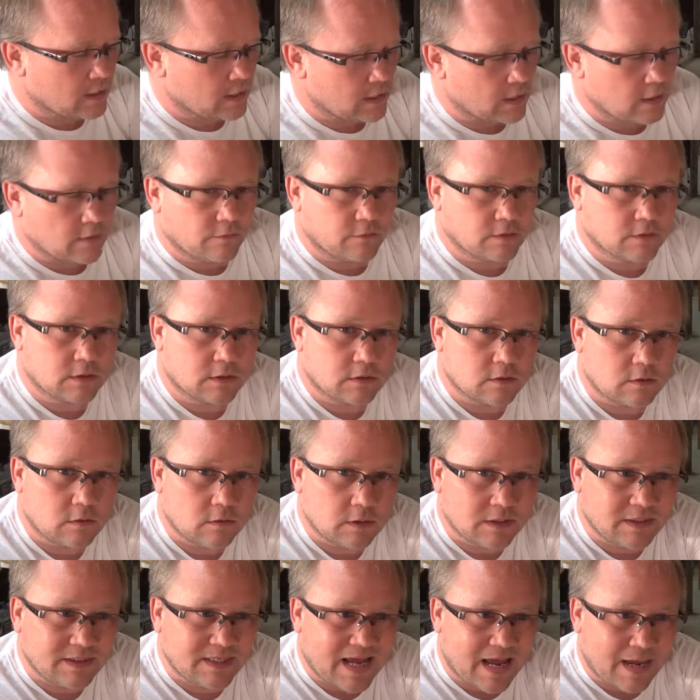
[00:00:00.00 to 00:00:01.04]
and there's these
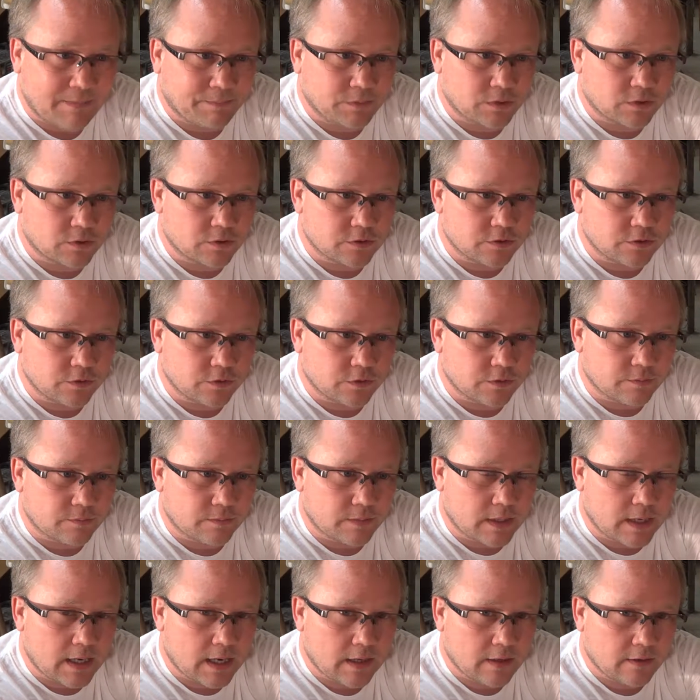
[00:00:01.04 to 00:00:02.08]
little adapters you can
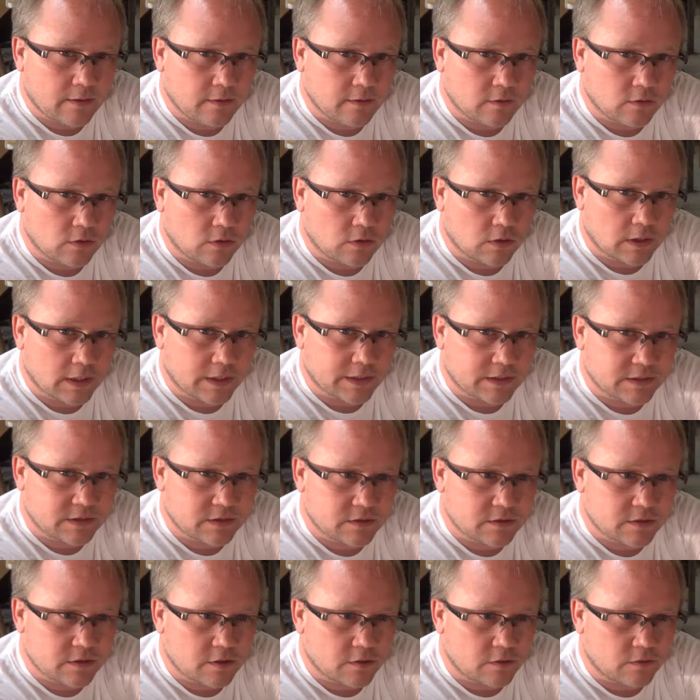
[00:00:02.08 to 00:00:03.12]
buy, look like
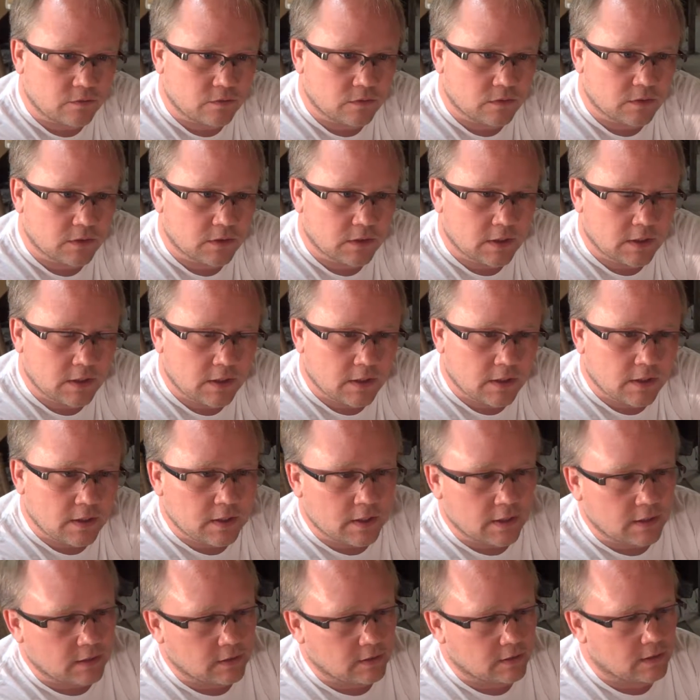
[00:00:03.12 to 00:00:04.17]
so.
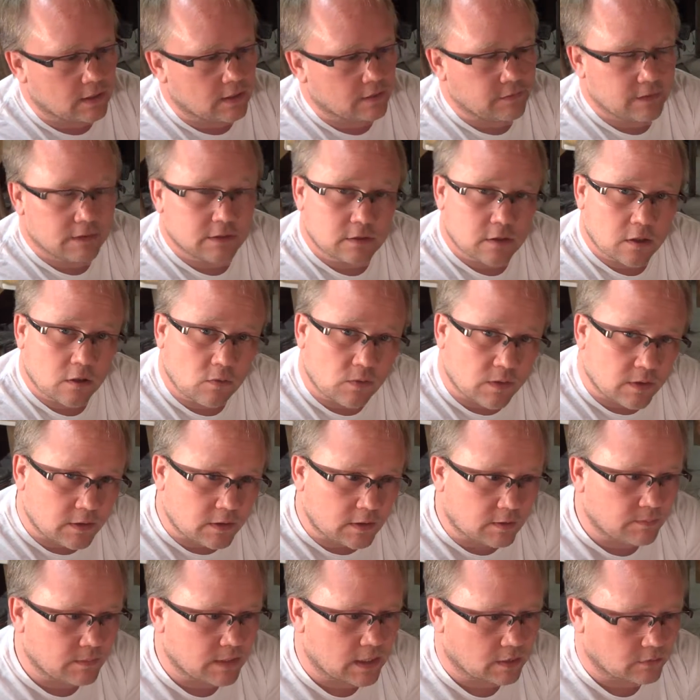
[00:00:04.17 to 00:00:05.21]
And these go in the
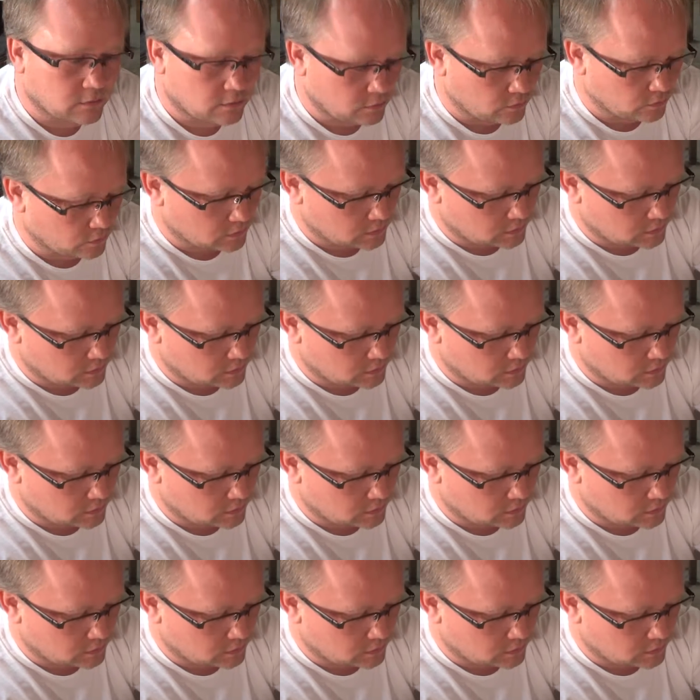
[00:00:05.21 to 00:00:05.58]
M.2